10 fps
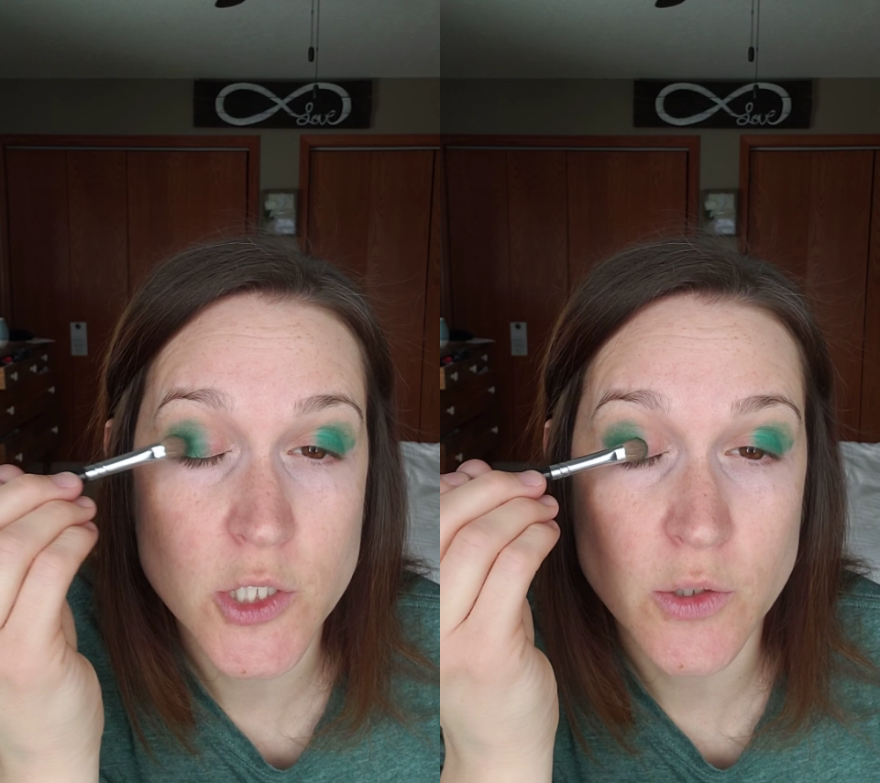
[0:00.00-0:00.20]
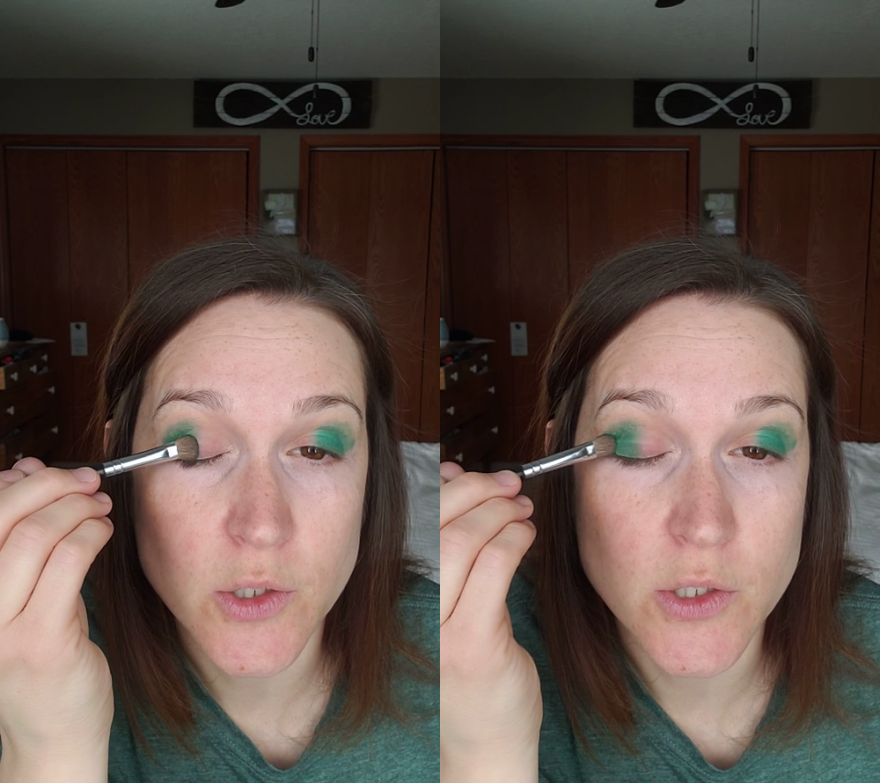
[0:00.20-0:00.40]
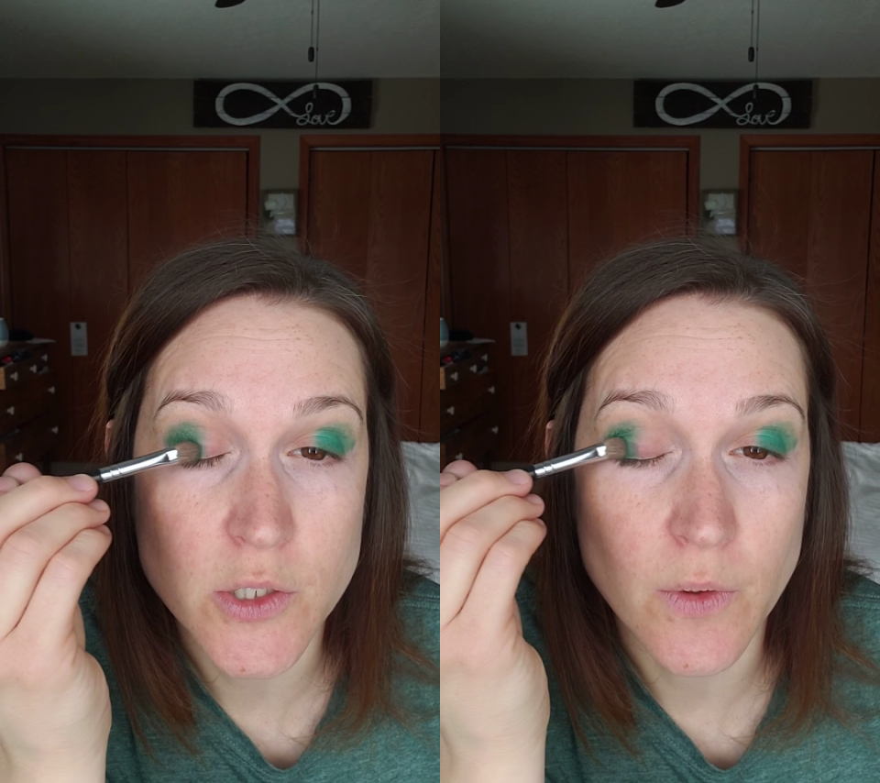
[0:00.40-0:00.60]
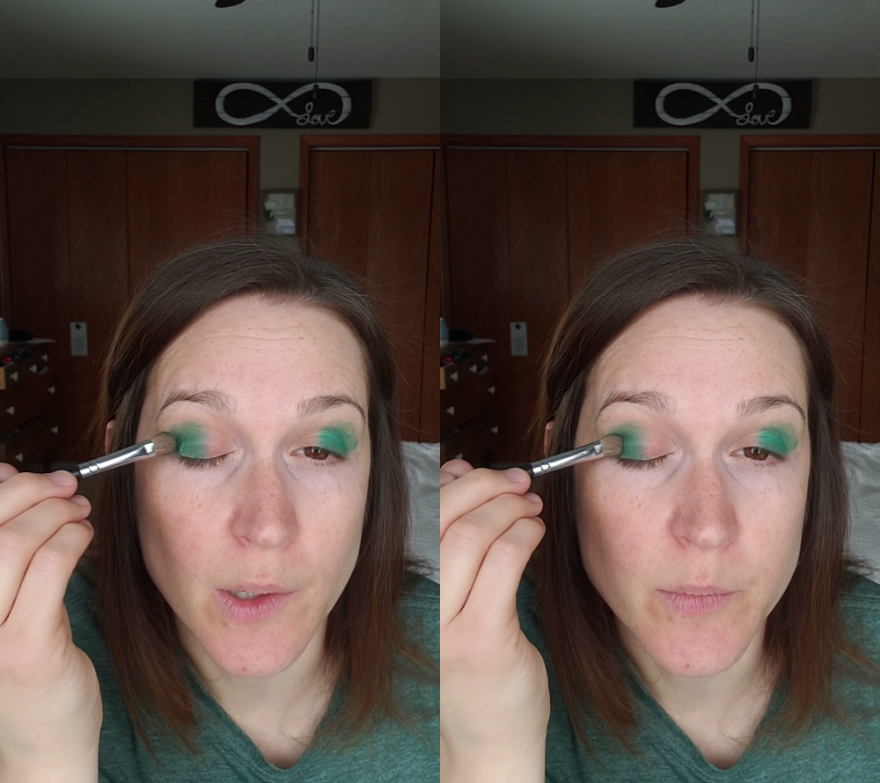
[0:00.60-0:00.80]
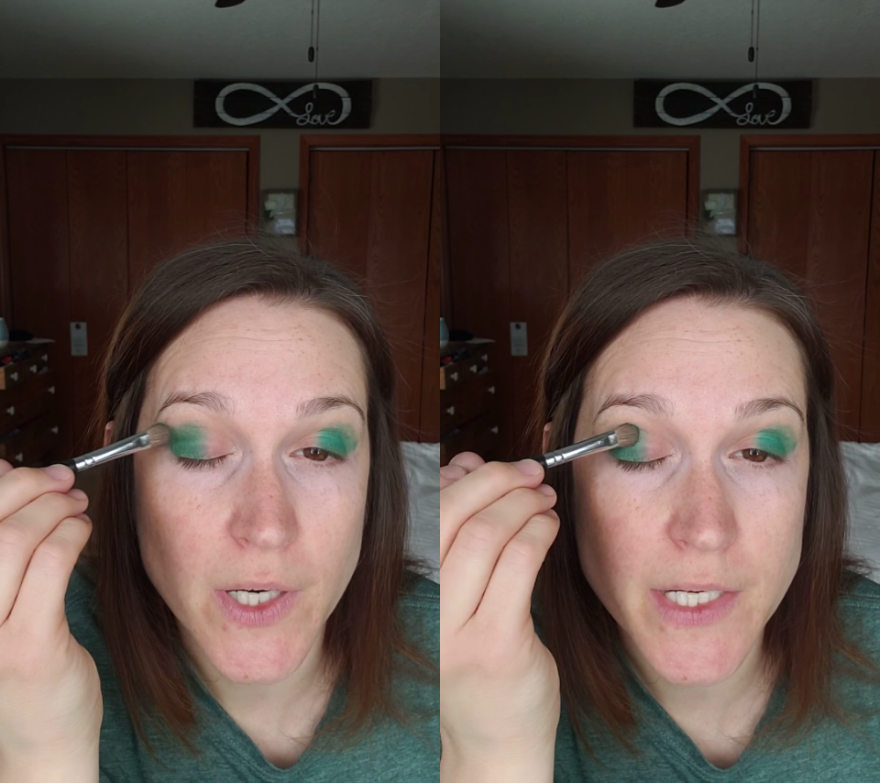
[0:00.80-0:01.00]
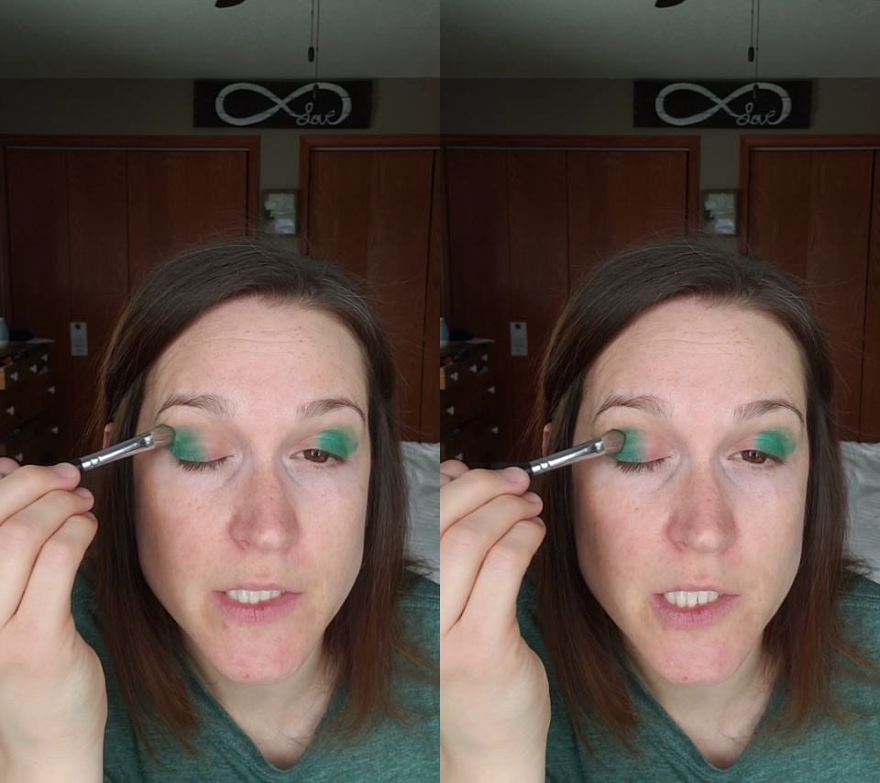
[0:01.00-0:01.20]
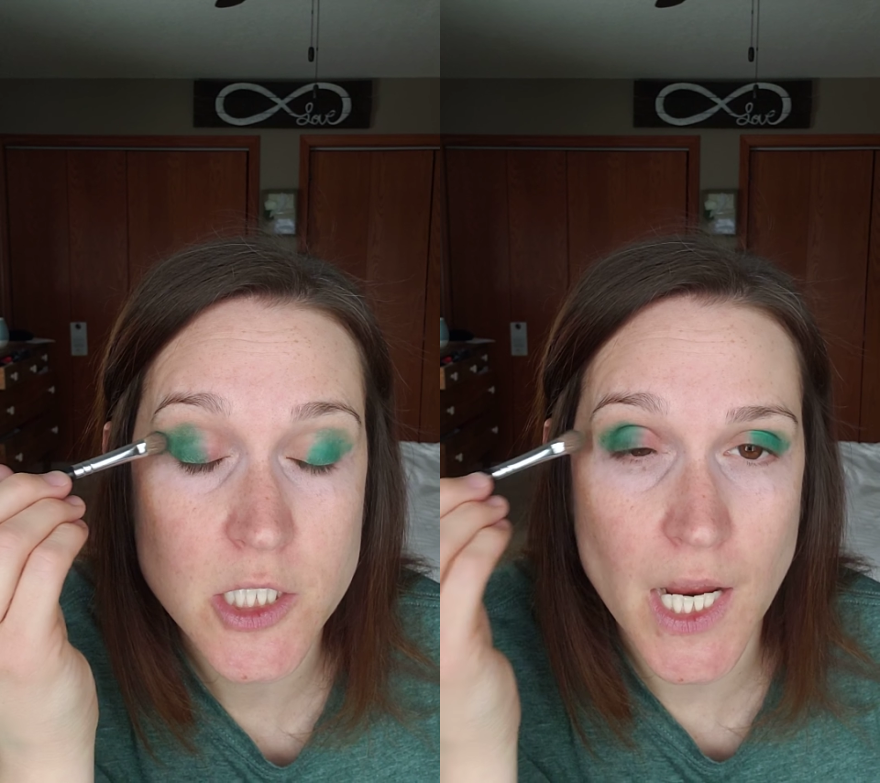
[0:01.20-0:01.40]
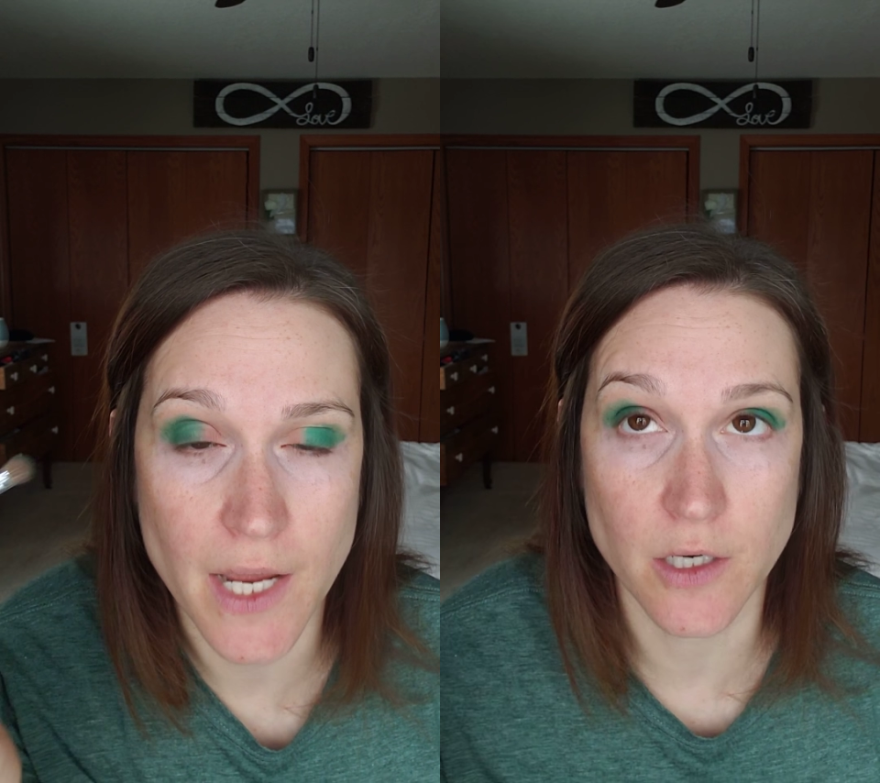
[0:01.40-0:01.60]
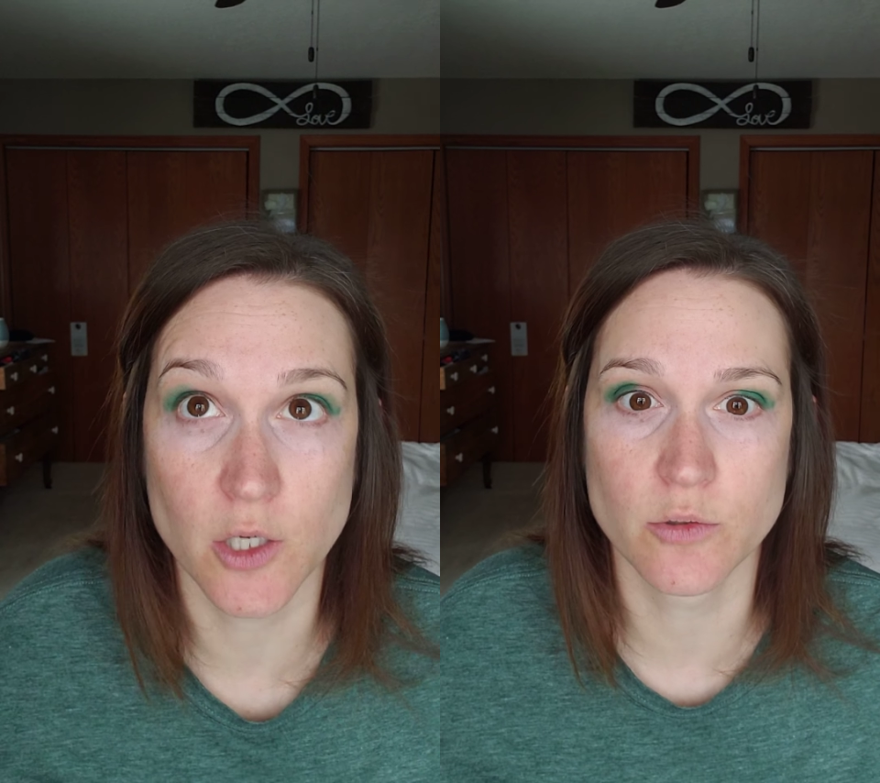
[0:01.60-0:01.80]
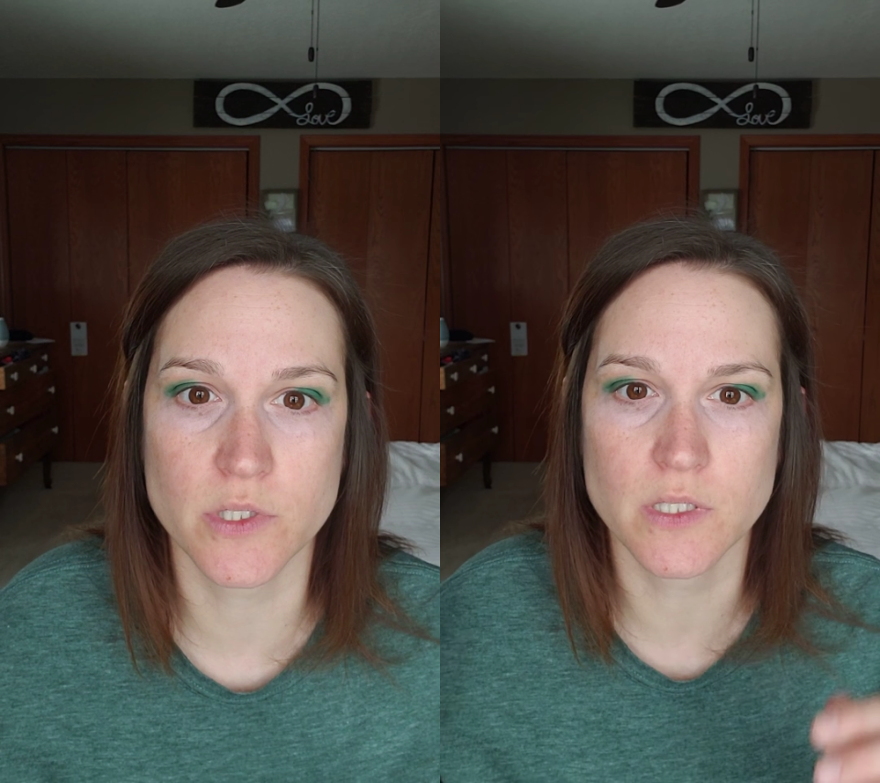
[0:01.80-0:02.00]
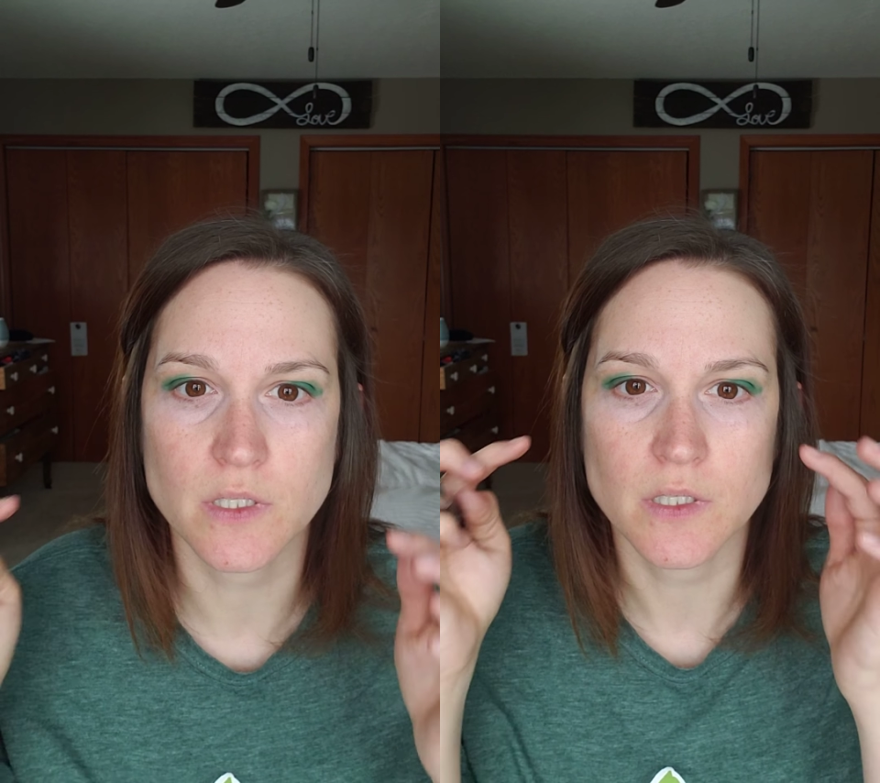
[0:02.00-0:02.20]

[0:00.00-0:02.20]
You could do our pressed shadows.